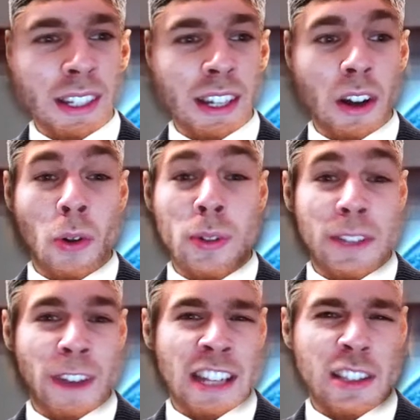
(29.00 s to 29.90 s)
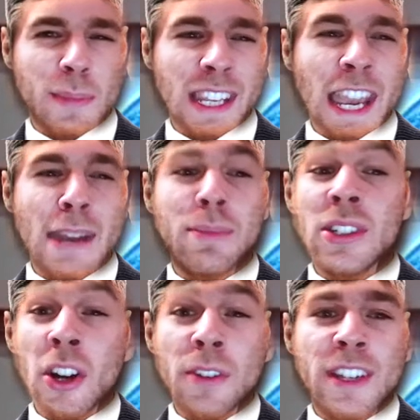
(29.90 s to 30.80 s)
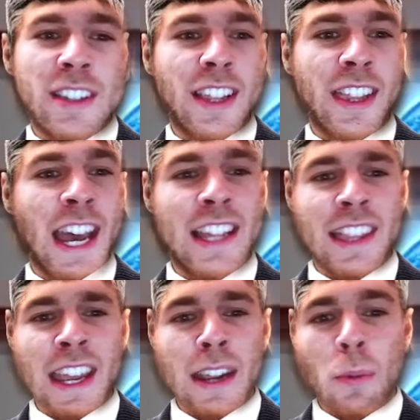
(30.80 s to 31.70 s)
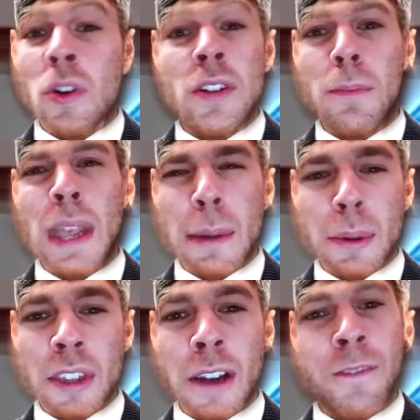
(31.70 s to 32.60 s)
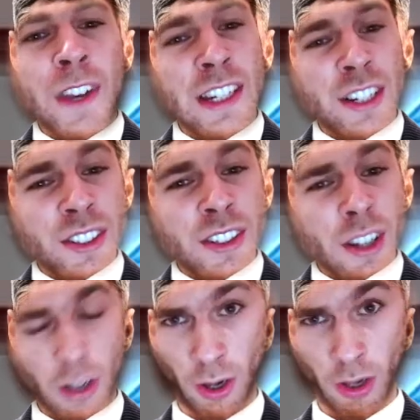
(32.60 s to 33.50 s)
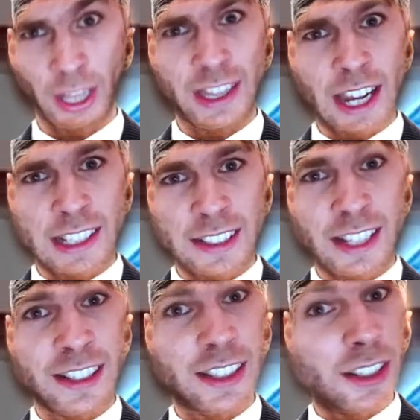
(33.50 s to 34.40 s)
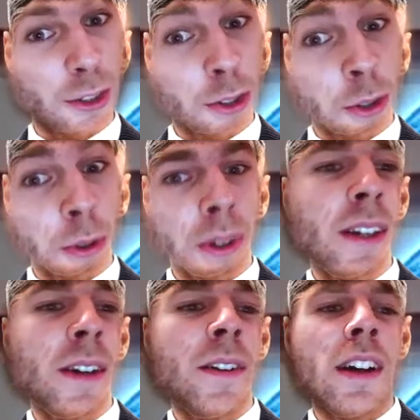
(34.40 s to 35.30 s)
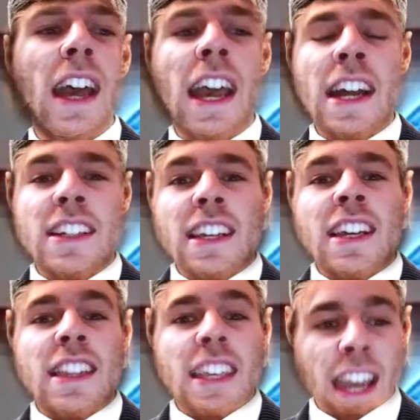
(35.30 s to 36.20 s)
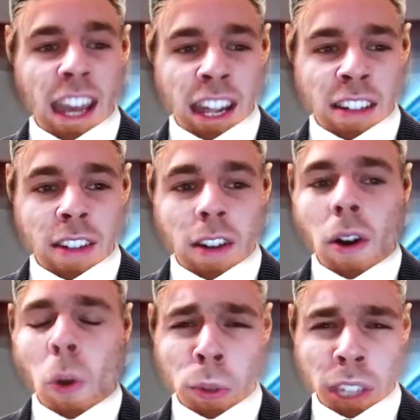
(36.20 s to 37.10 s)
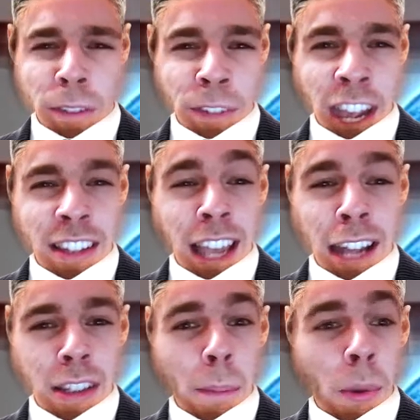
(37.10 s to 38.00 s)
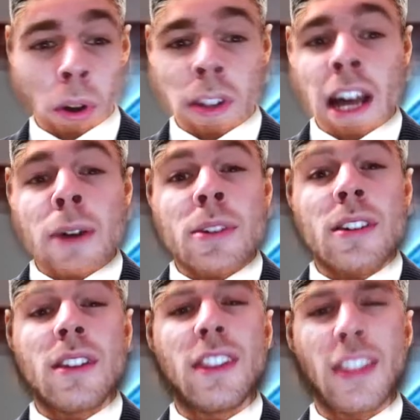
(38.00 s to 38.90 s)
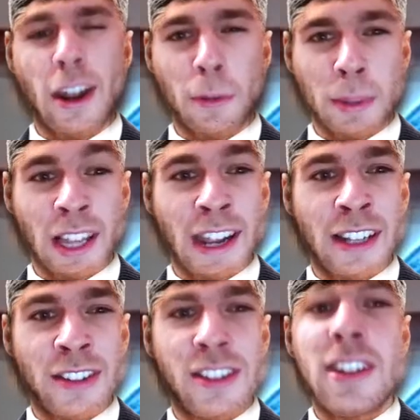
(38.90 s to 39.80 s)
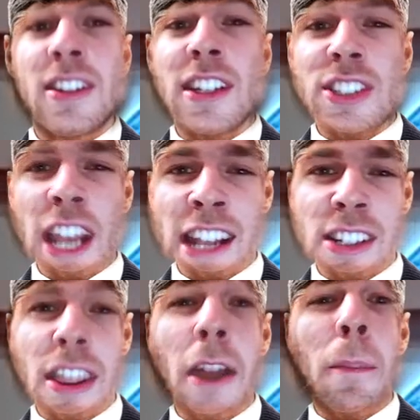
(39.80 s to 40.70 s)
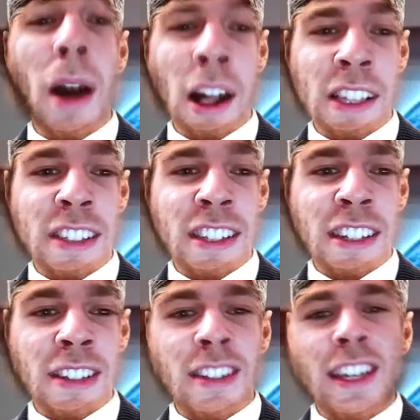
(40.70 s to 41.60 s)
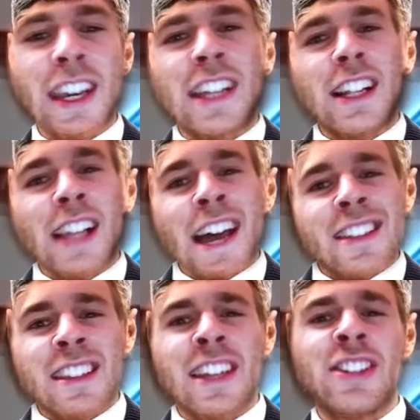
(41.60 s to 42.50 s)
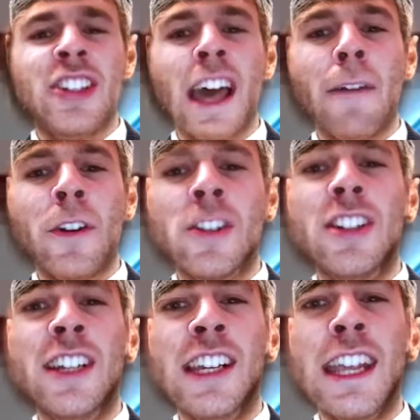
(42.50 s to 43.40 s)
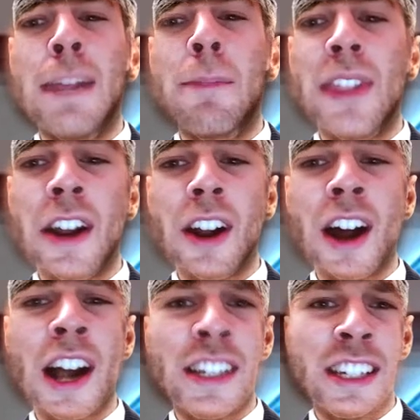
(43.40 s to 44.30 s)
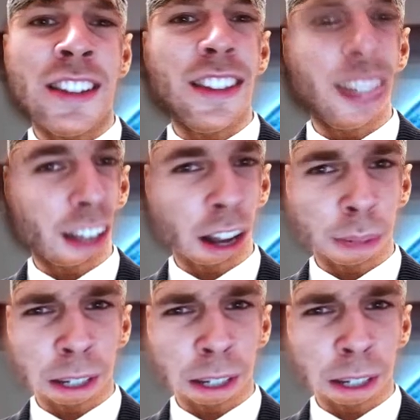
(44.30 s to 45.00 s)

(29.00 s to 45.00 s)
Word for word: OnlyFans became nervous that they wouldn't be able to finish all that they had intended to do. And in the end, OnlyFans had to pull out their plans to change their policies in a last-ditch effort to keep their audience coming.